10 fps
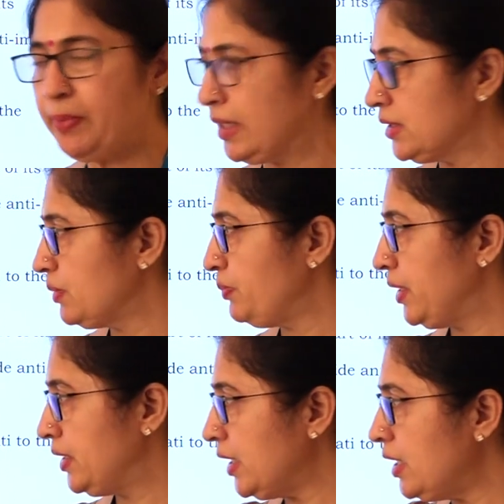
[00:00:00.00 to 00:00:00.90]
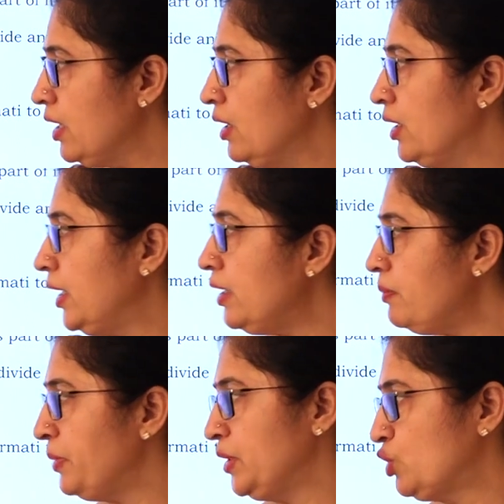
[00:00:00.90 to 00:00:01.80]
participated
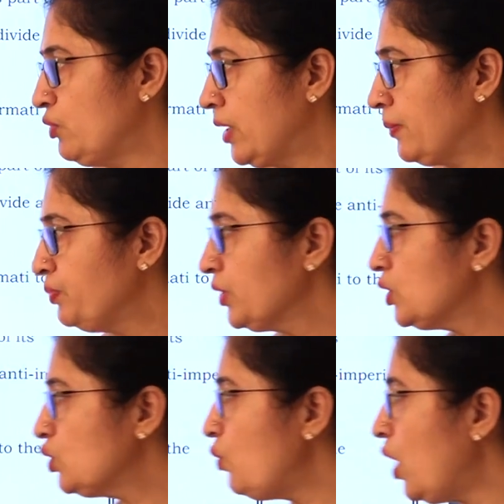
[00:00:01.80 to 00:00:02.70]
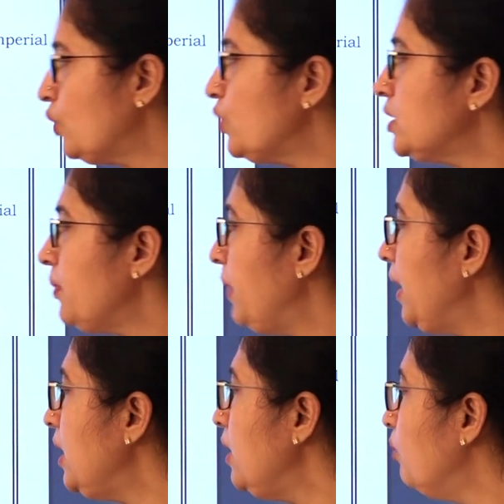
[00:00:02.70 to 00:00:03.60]
in Peshawar. So what was the
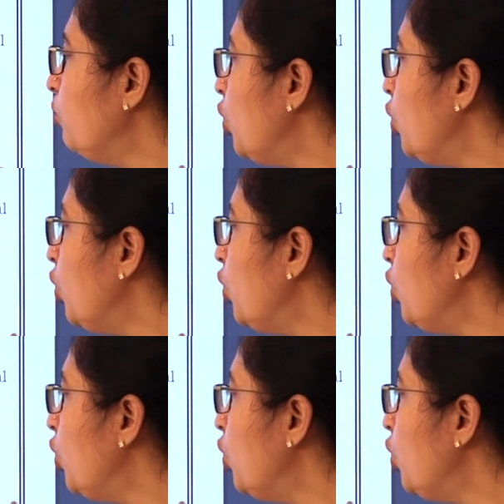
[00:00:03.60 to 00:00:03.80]
main